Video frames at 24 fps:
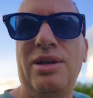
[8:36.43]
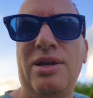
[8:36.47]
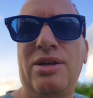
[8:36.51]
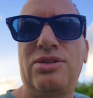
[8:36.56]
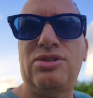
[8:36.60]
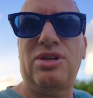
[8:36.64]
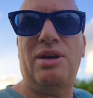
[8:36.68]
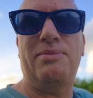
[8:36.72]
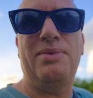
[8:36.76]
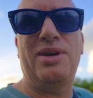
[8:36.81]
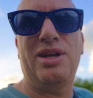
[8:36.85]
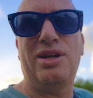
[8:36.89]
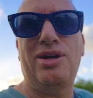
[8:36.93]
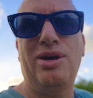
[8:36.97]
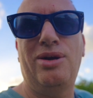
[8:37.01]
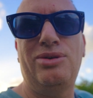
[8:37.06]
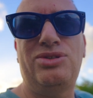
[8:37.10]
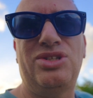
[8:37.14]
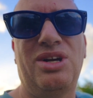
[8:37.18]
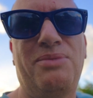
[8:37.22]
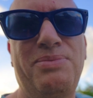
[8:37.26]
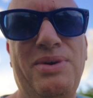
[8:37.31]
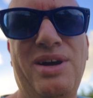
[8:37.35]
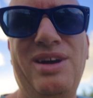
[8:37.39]
So I'm gonna go
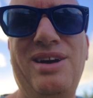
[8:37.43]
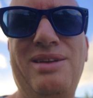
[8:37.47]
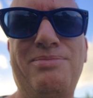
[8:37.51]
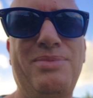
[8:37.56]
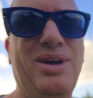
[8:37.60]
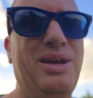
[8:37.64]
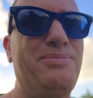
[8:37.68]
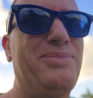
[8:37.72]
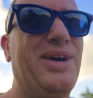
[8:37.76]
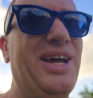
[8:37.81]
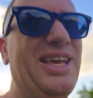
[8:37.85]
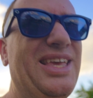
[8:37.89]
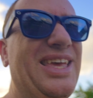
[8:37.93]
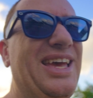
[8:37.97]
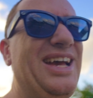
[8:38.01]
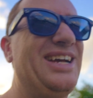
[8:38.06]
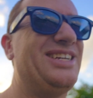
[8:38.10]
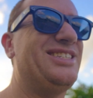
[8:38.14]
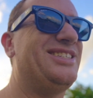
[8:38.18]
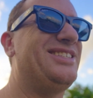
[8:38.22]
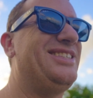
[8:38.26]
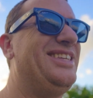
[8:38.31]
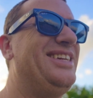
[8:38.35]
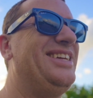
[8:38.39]
jump on my bike
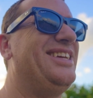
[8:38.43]
actually